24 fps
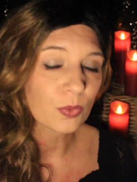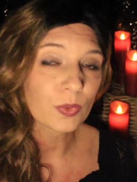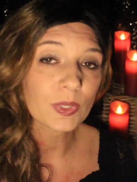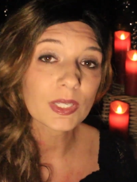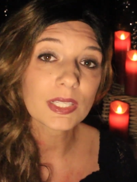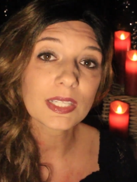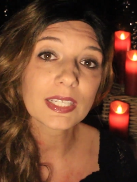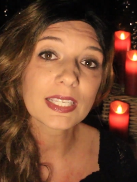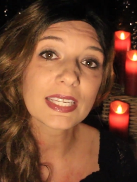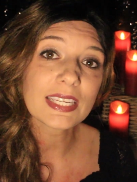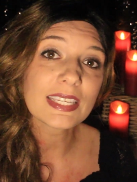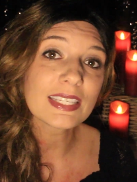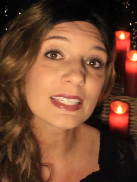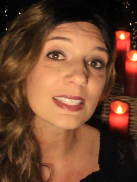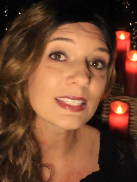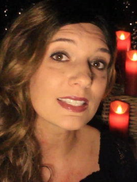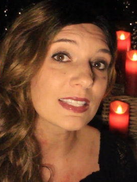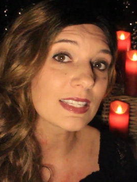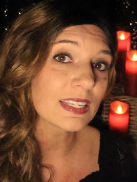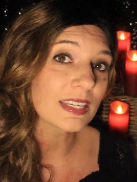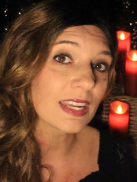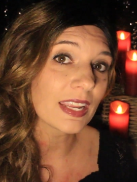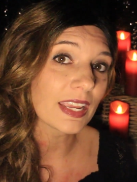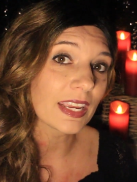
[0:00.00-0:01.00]

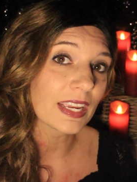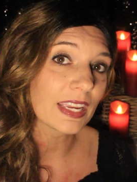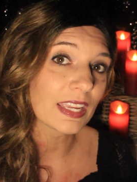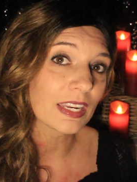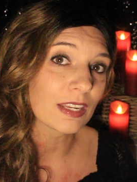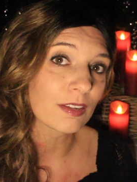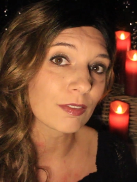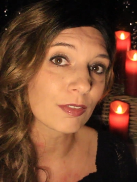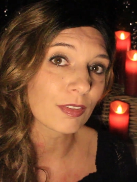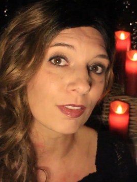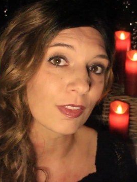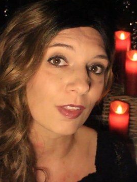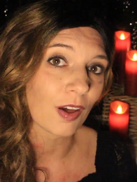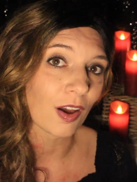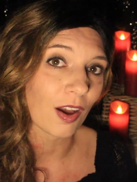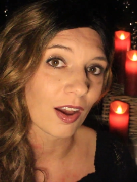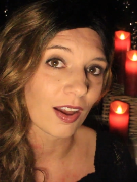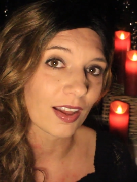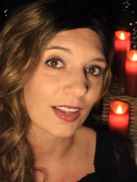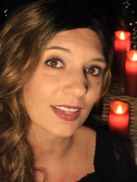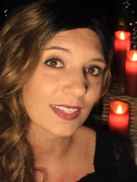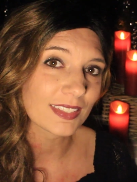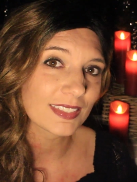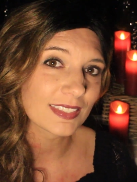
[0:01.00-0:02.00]
release the negative
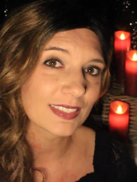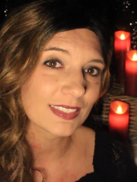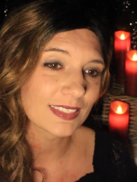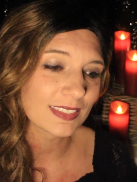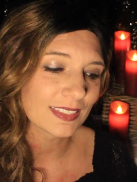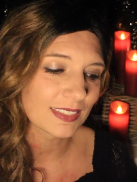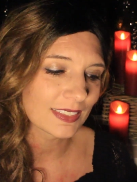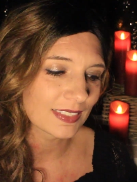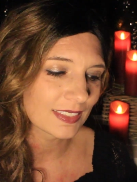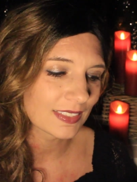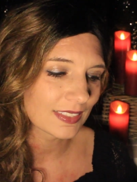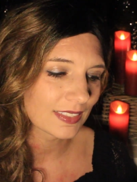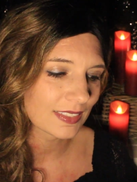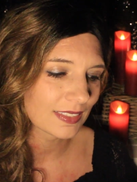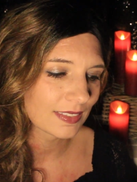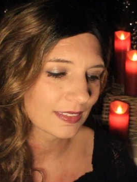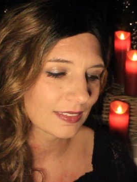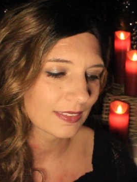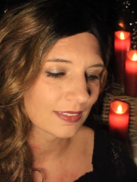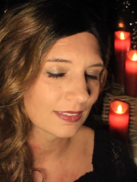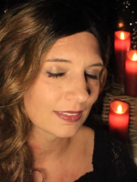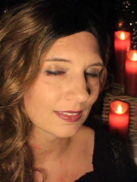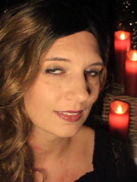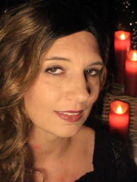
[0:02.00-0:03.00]
thoughts
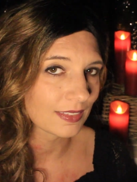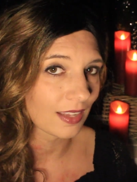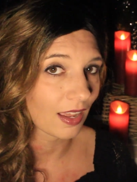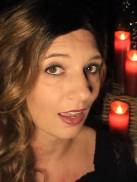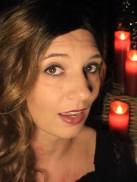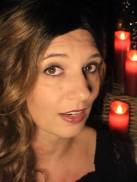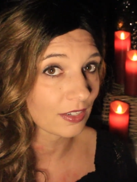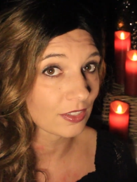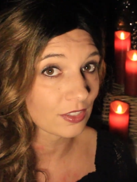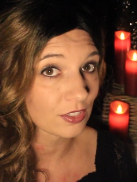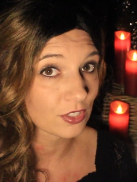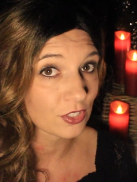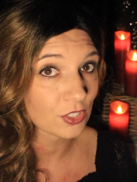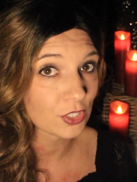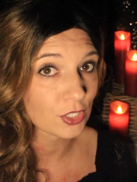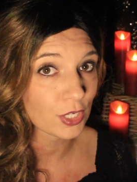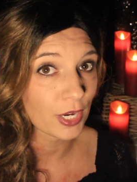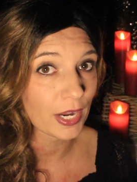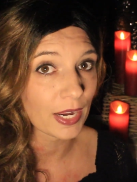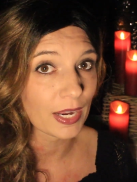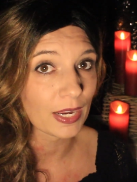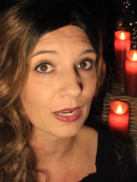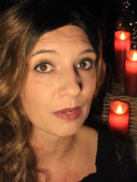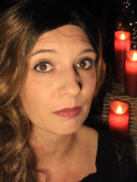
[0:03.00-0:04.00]
tied to
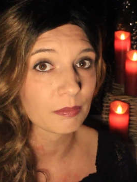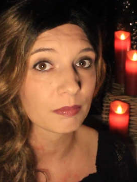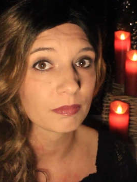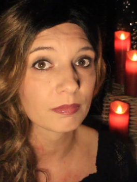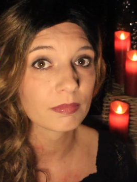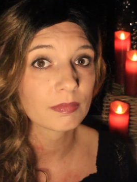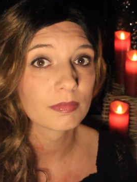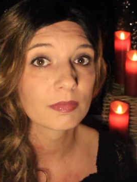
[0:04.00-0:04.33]
shame,